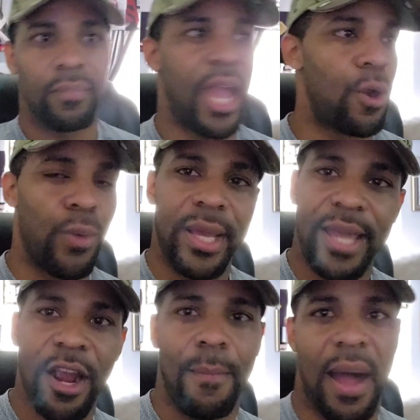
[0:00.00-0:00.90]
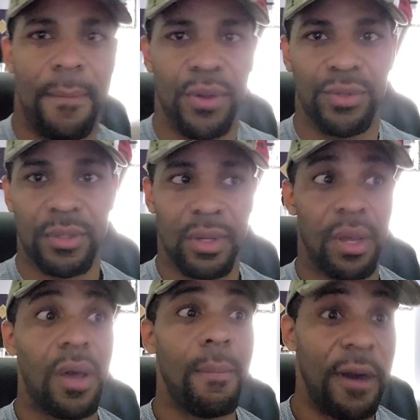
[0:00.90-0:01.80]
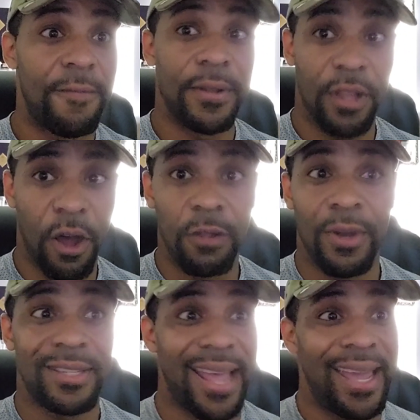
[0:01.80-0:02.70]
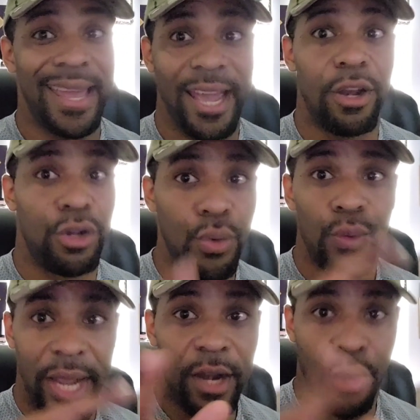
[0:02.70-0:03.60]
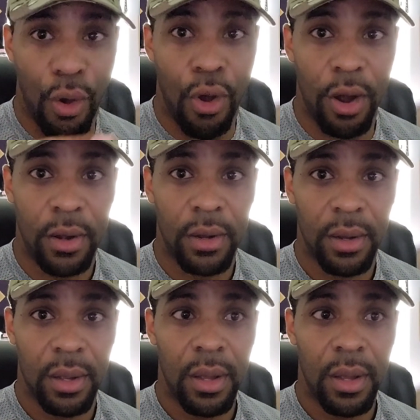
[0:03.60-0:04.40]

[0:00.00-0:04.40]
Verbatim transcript: They don't really care about boost. But for those of us that can either do either or,